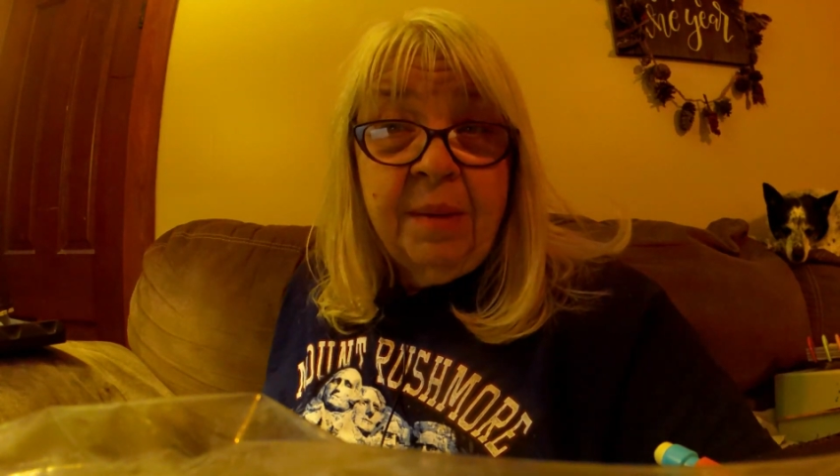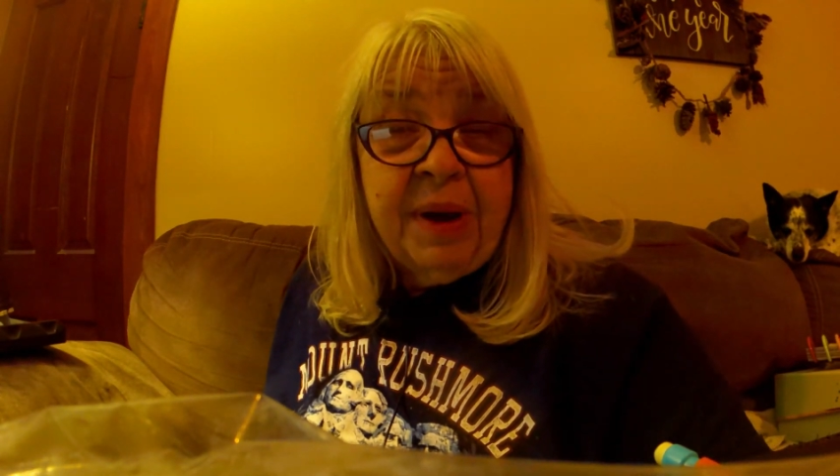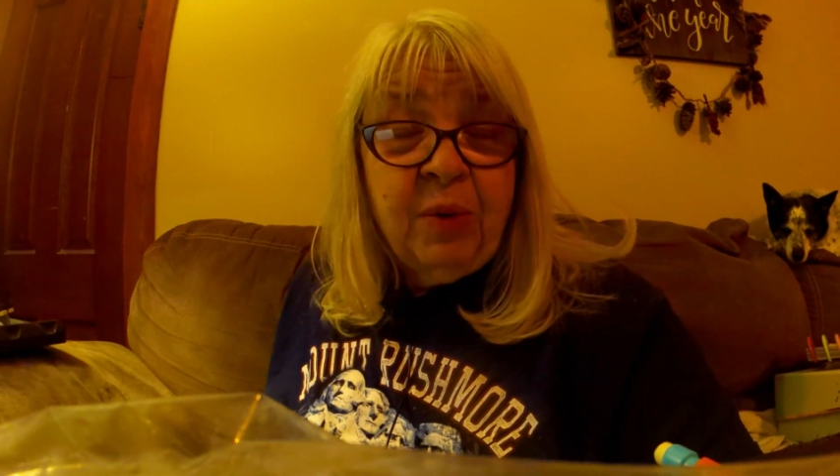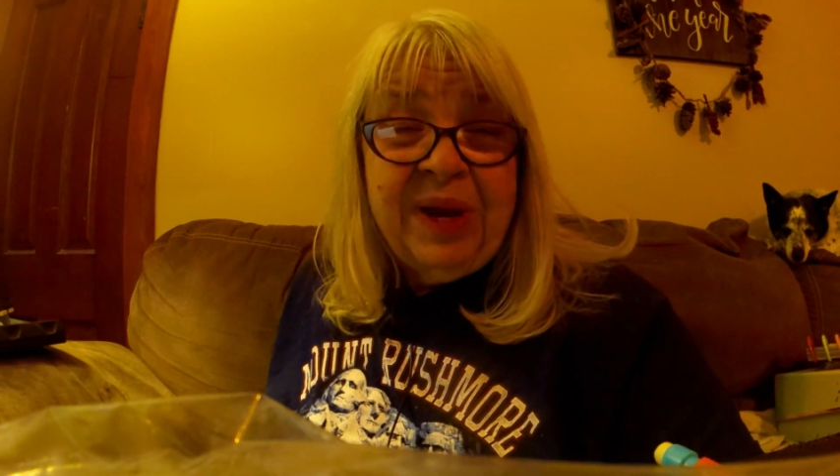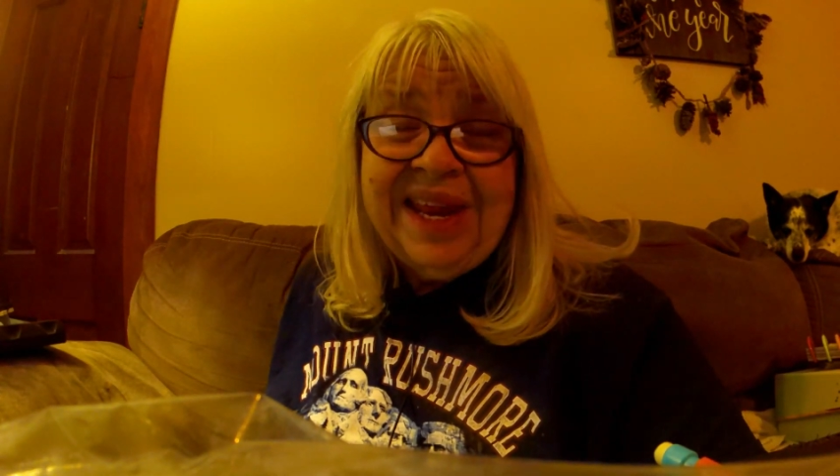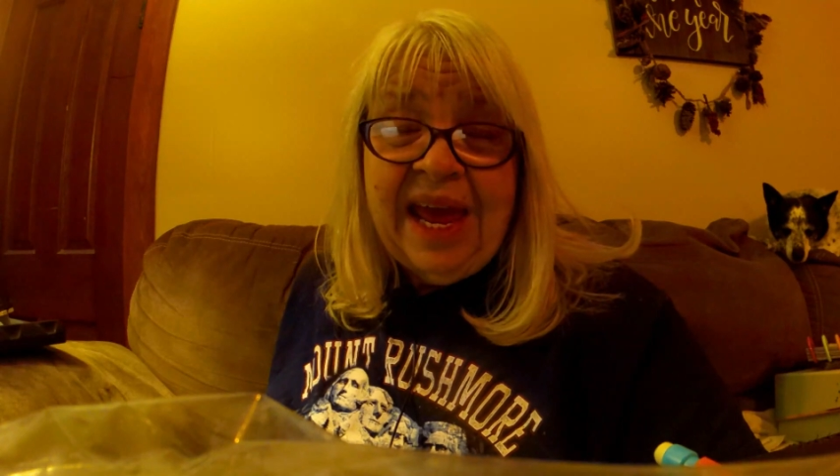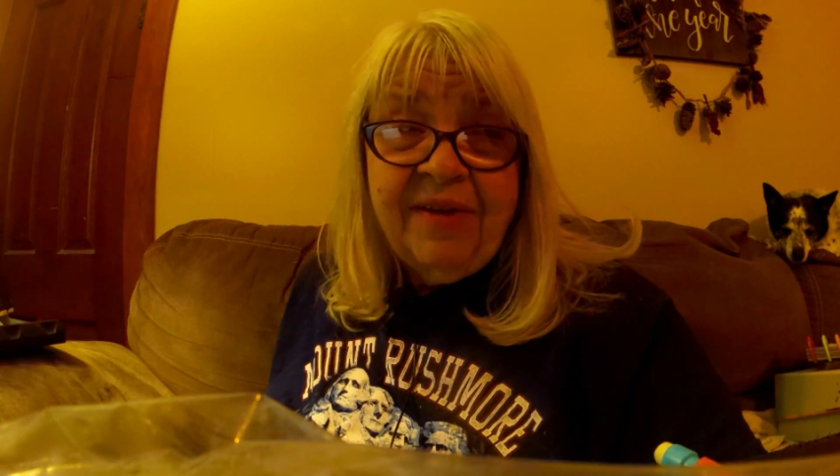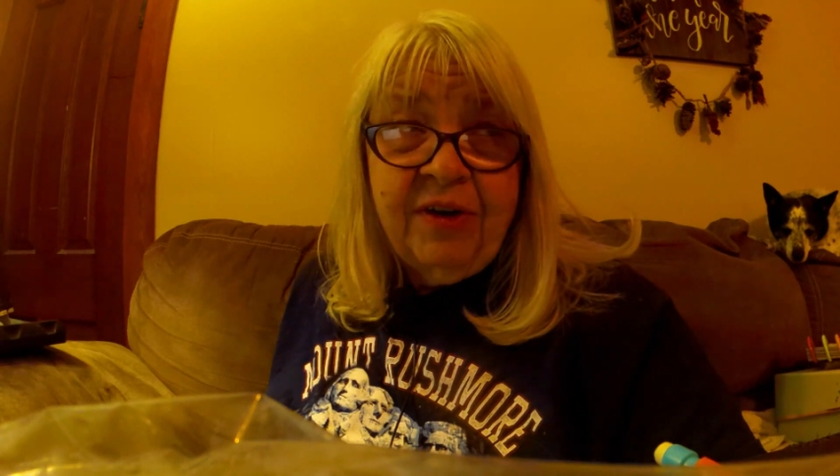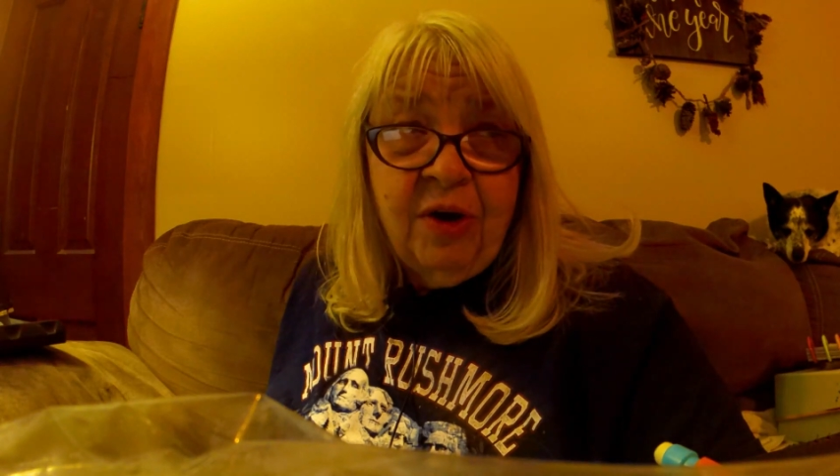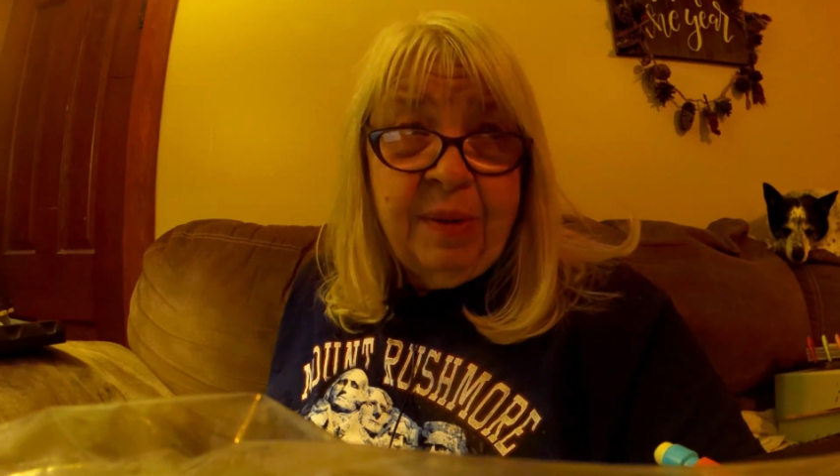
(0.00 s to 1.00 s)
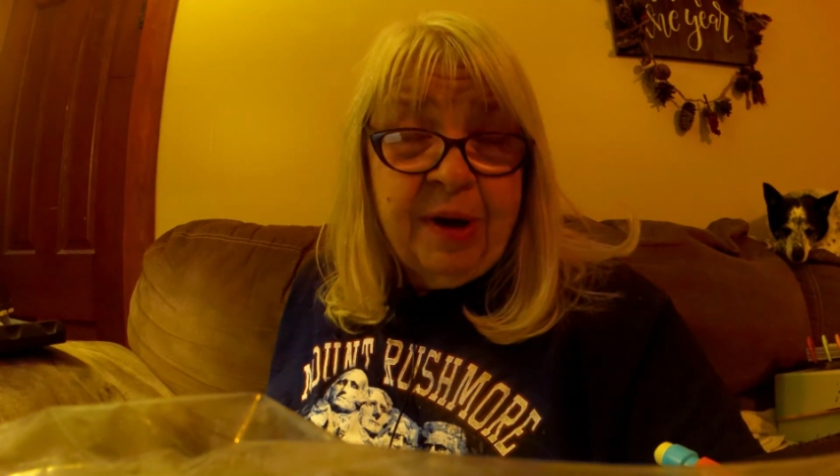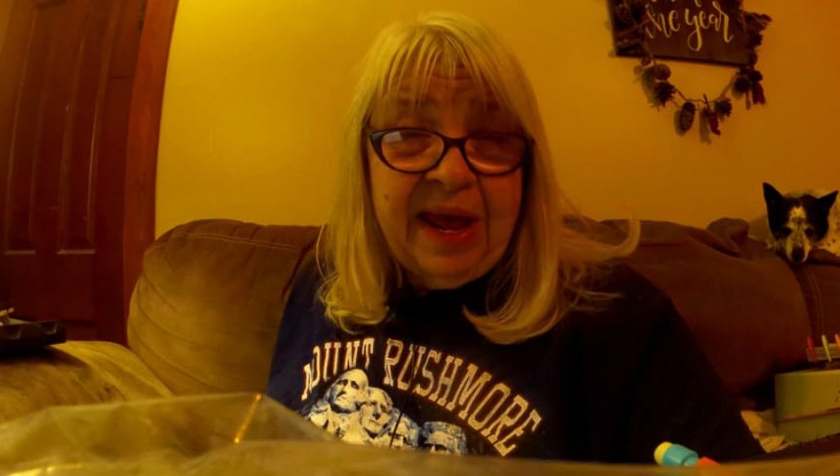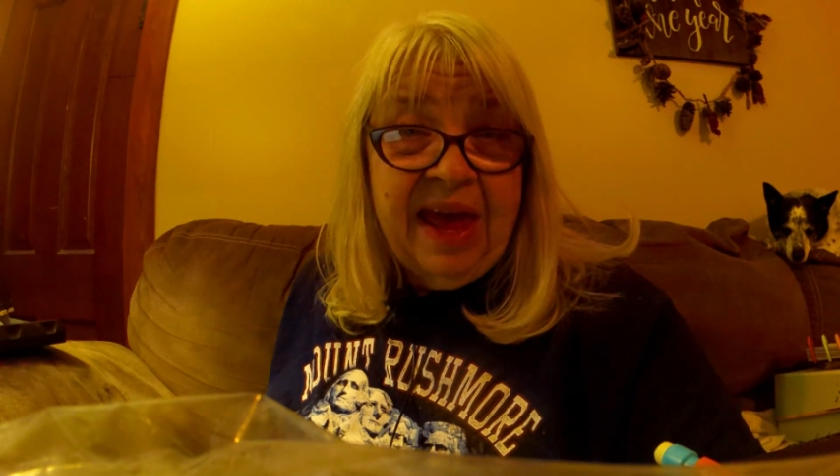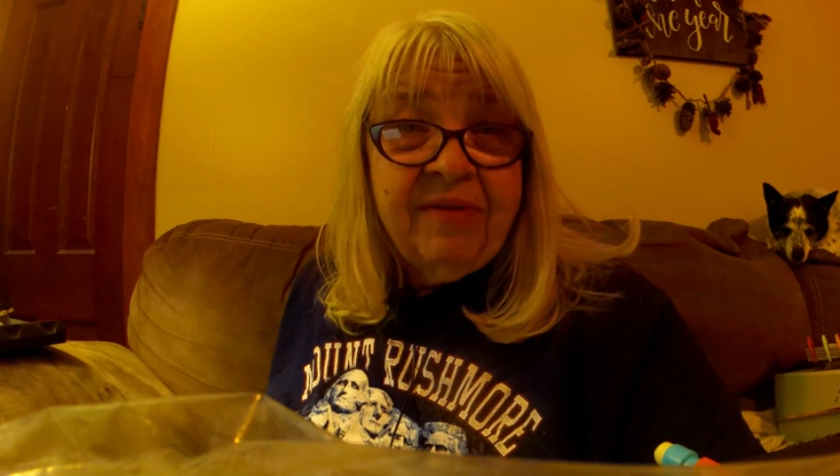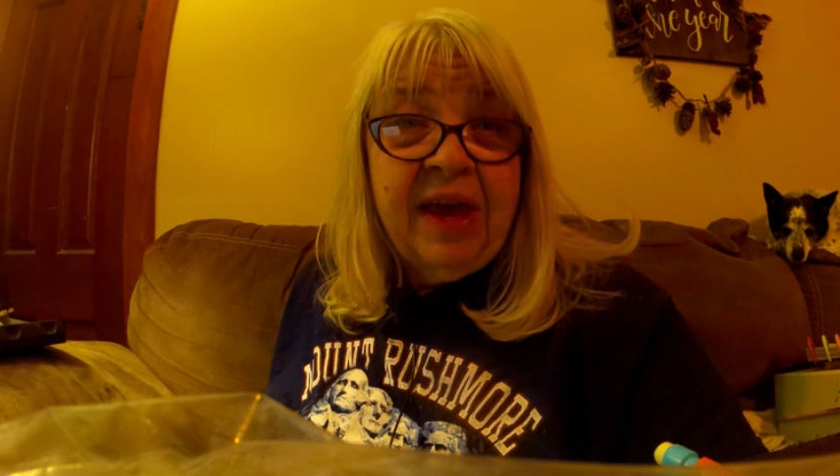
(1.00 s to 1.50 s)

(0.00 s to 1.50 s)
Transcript: About a week and a half ago, I bought a half